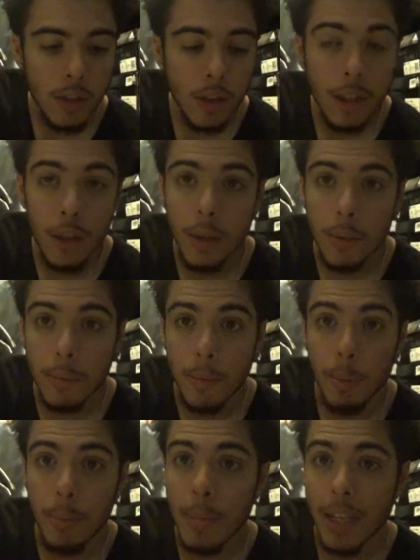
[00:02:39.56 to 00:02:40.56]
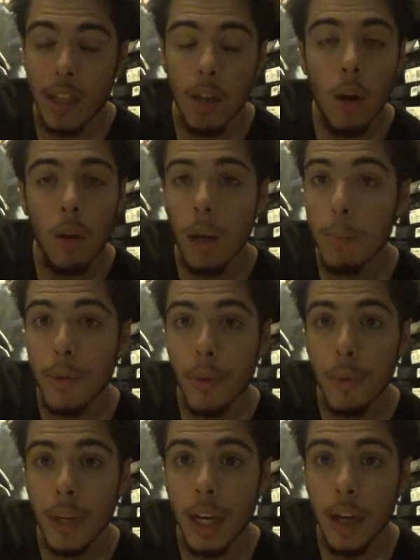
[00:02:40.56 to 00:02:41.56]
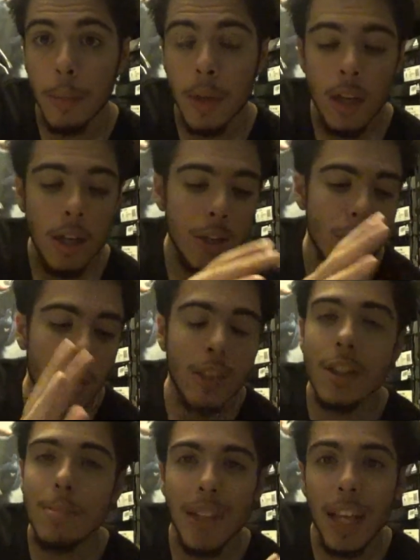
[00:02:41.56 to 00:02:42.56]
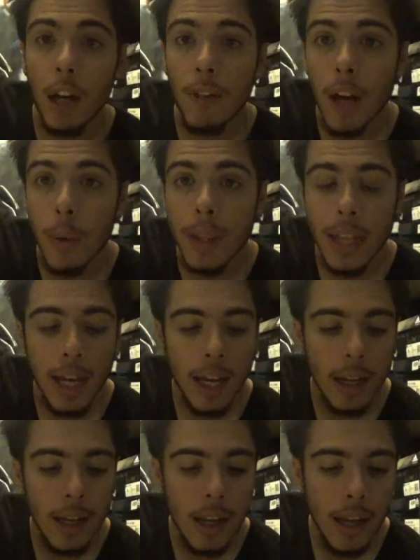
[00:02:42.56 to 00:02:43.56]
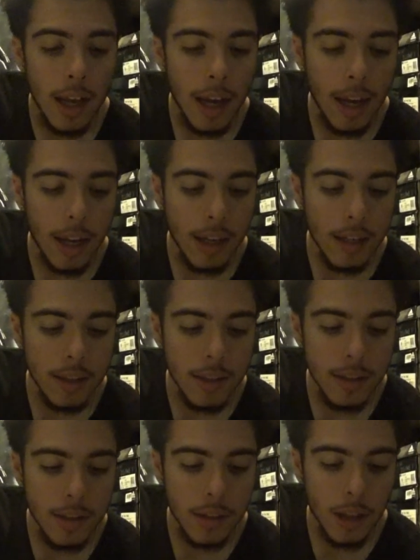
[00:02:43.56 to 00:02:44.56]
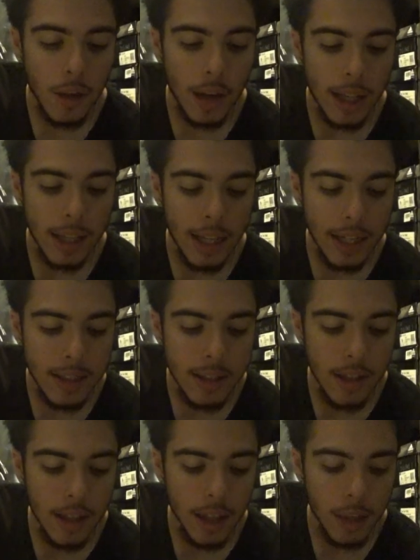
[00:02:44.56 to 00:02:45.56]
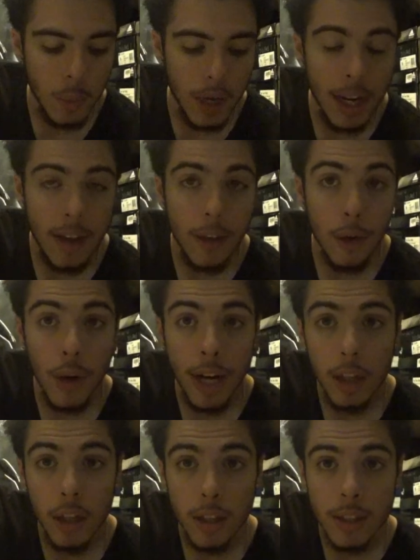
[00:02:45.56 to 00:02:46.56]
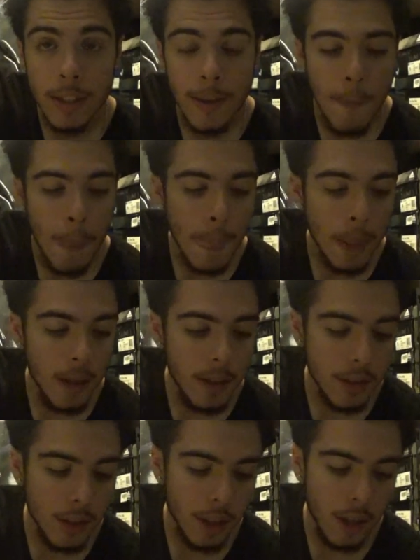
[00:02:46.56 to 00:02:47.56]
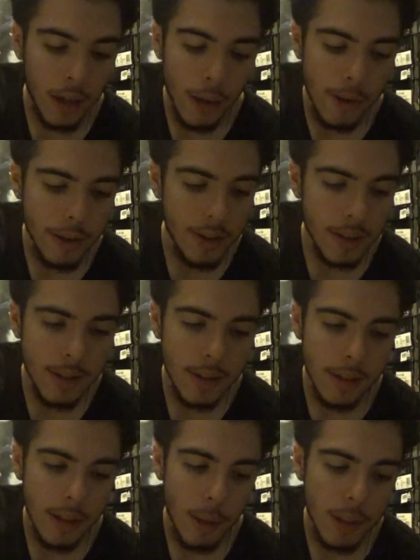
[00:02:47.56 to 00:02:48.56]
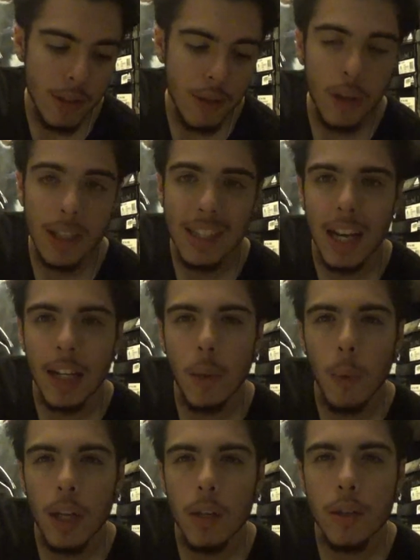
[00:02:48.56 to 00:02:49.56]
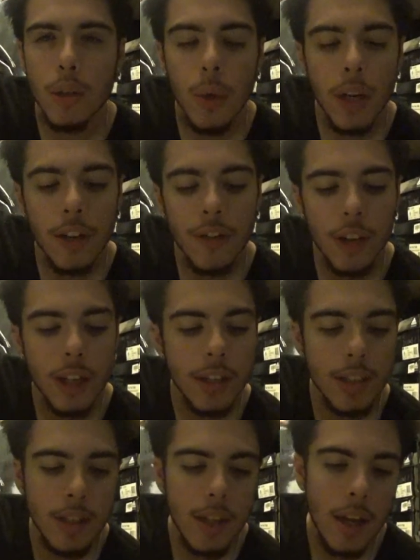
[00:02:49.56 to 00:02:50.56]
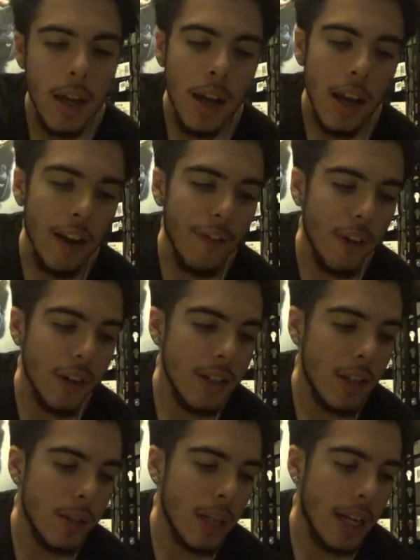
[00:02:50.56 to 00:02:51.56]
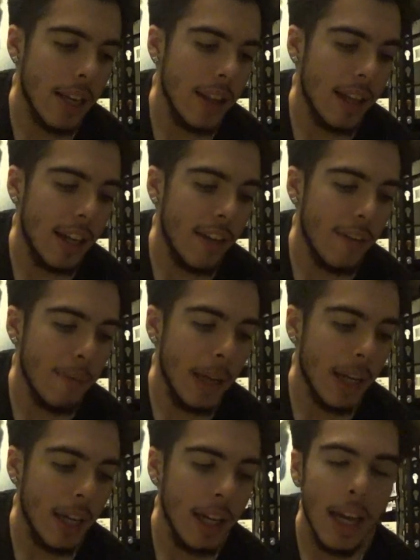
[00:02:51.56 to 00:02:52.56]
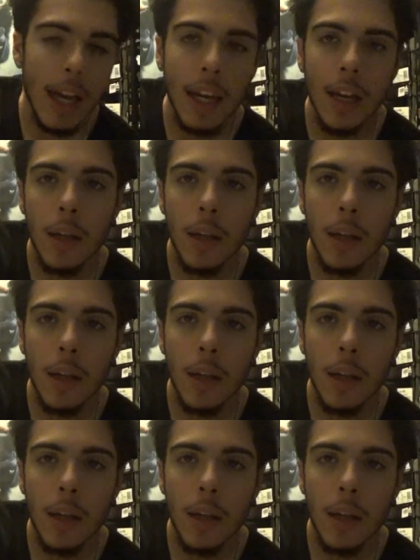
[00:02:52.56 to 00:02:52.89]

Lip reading: You can make the whole upper 3M. So I was just playing around with that, and, I liked the way the gray looked. So, I wasn't sure exactly what I was doing at first. At first I was kind of thinking of making a,